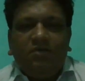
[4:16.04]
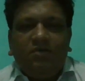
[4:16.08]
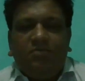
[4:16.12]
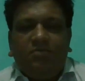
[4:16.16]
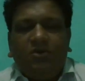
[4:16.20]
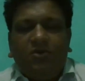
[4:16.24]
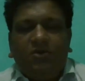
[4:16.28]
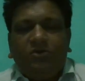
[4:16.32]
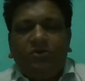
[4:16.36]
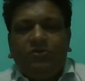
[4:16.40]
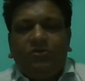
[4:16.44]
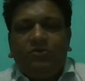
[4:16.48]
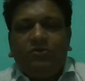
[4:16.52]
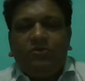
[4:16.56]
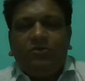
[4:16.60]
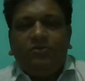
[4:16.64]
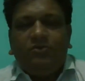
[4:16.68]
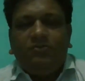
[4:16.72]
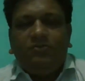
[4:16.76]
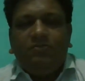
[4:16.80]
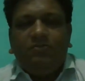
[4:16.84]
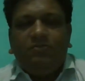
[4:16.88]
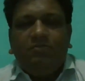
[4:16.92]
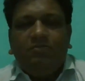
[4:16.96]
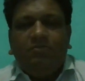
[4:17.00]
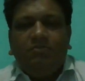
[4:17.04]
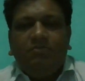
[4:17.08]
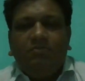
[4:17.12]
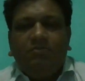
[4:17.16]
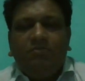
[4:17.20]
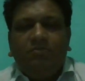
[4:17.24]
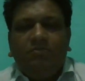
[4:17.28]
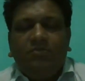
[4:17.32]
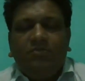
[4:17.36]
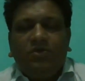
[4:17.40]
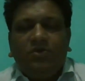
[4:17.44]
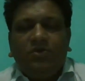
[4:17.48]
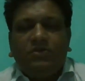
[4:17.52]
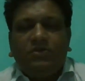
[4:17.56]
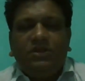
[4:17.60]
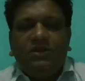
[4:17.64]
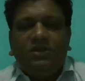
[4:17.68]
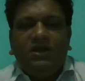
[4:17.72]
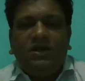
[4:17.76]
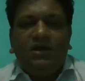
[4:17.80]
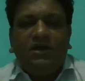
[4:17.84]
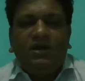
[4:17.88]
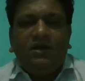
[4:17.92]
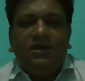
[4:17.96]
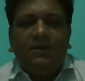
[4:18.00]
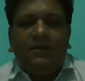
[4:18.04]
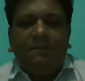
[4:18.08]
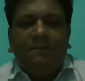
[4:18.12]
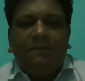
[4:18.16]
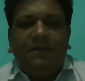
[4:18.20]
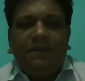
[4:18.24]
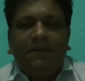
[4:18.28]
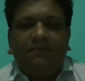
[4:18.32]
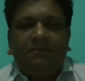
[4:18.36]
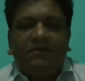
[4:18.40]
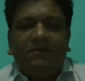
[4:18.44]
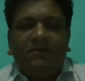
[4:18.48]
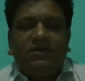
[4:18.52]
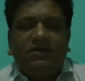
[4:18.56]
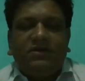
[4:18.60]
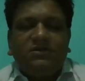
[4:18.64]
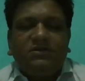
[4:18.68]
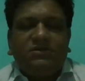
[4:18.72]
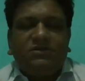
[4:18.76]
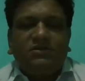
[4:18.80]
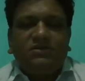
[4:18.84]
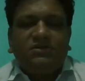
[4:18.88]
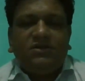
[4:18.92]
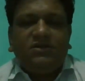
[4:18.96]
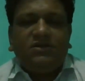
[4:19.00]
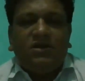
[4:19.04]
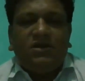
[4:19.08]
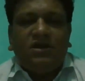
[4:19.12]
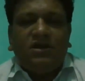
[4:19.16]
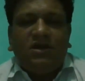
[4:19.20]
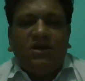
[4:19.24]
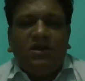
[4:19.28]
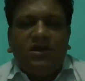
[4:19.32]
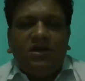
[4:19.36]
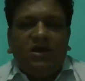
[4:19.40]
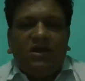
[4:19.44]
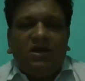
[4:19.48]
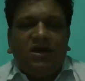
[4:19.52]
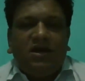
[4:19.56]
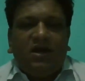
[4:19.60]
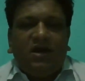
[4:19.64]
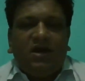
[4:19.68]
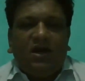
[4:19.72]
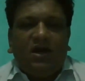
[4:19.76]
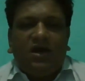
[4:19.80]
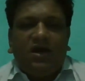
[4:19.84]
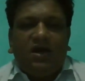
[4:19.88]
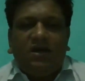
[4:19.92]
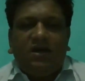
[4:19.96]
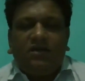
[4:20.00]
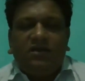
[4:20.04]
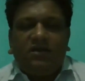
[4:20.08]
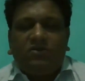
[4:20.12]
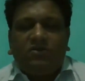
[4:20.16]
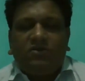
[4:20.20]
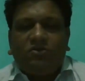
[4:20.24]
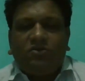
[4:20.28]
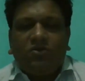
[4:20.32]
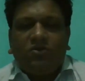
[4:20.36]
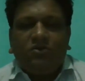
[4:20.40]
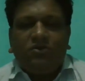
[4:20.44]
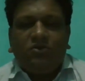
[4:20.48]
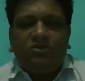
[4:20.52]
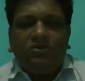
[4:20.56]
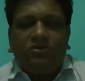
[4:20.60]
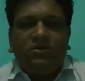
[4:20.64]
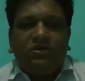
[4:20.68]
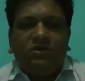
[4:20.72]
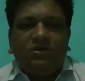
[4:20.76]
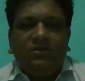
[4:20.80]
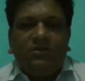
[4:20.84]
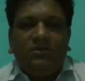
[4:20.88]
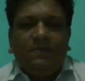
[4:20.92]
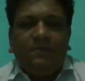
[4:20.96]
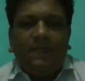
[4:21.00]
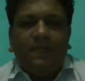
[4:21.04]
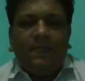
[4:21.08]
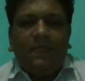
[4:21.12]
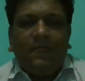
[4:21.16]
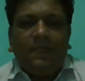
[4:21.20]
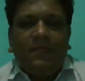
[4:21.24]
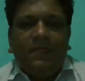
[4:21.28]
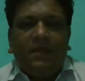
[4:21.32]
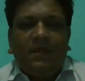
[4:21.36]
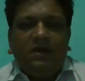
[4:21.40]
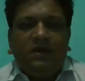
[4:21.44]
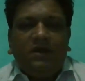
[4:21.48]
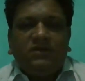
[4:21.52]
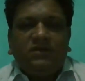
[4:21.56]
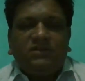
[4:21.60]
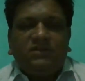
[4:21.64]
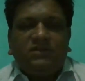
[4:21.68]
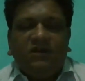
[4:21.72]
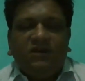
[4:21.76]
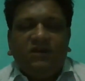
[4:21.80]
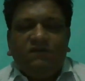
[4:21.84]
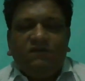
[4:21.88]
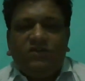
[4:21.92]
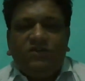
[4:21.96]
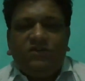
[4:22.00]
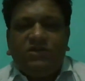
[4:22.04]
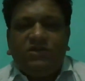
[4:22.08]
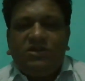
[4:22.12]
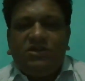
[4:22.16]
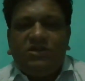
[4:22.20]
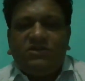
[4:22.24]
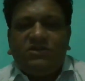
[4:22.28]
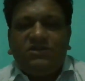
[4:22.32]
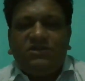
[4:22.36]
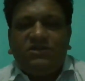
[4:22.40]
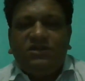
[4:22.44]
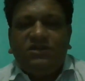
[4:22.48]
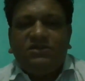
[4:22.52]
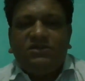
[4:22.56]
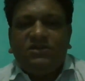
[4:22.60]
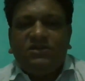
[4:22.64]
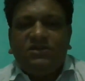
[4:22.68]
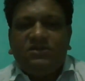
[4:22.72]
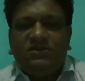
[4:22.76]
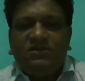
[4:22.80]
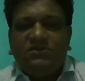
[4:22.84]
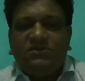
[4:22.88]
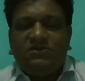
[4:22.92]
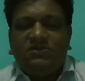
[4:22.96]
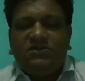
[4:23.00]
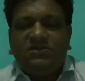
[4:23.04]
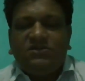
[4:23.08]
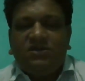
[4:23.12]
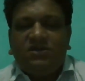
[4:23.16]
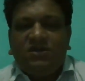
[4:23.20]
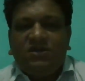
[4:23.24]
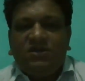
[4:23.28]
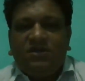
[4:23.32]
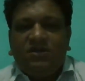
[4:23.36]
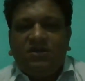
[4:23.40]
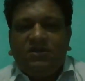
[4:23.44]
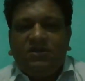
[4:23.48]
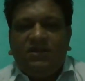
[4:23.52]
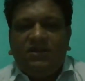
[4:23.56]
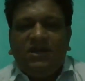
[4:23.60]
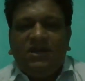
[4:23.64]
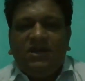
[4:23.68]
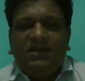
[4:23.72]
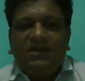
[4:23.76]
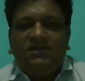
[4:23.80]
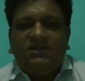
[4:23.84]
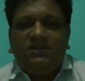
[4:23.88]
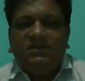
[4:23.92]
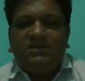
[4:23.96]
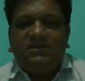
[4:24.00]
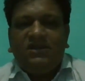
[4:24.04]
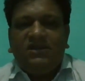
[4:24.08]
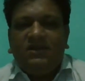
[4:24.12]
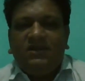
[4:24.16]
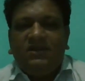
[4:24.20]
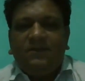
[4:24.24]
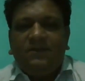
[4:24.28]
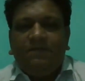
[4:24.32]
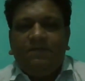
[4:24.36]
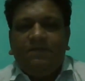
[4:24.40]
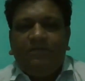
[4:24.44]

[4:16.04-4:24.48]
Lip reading: both of, both the papers are taught simultaneously since there is a